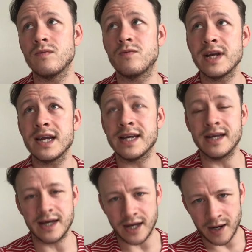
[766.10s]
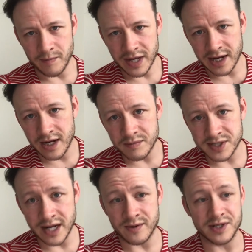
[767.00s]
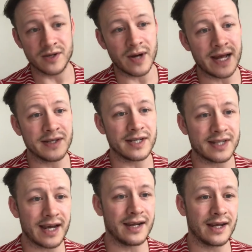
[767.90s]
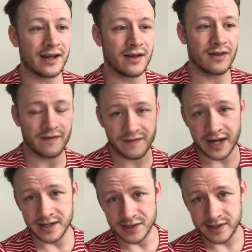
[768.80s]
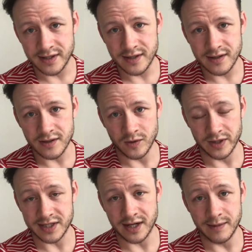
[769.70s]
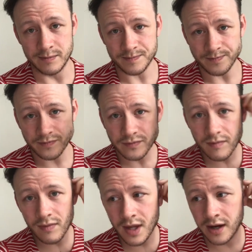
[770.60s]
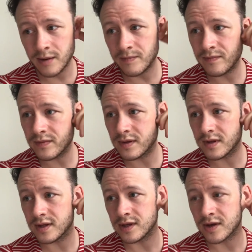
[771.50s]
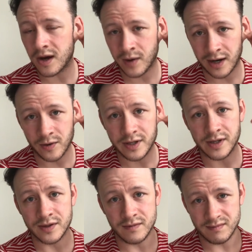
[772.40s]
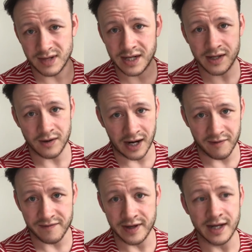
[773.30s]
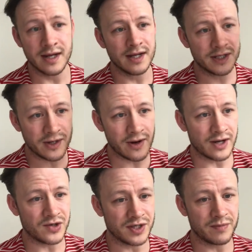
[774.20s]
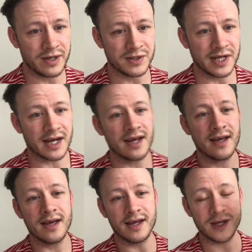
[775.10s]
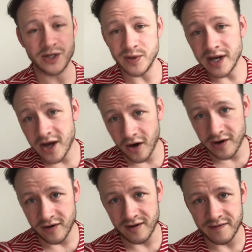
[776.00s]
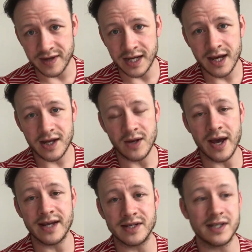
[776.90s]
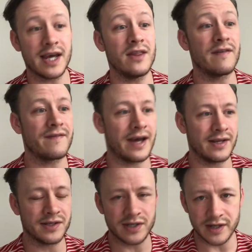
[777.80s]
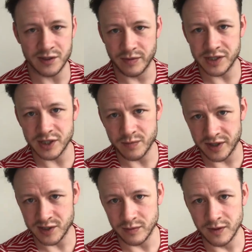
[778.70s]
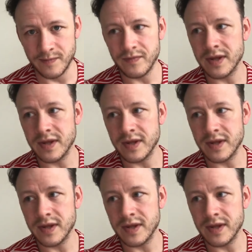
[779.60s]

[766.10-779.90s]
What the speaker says: really, it comes down to entertaining the fans all the time. You go out, you in your outfit, to your entrance music, you do your choreography, you entertain the fans as much as possible.